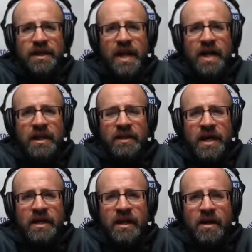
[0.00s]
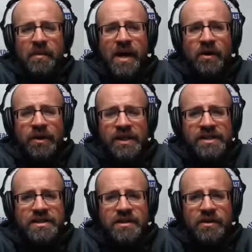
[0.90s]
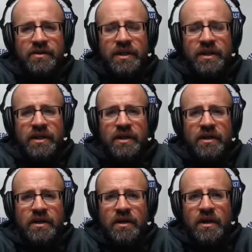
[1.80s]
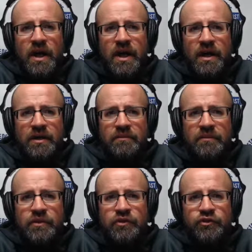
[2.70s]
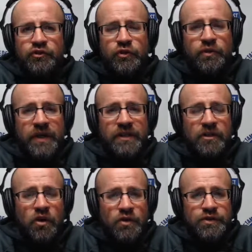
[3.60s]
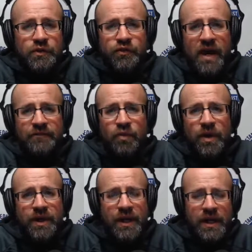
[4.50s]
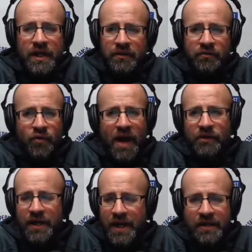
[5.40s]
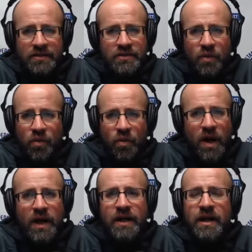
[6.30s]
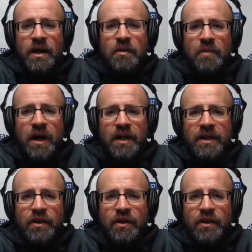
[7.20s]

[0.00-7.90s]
not about necessarily do you think the Colts will draft one in round X or Y, but